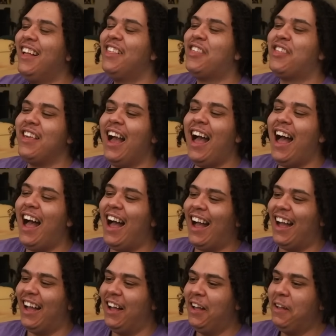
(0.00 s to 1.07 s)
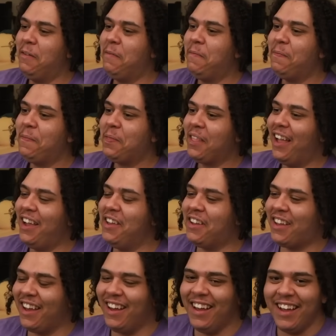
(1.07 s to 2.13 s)
Shut! Are you
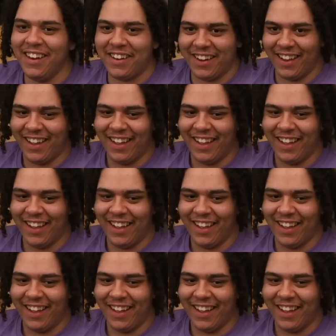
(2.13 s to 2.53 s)
good?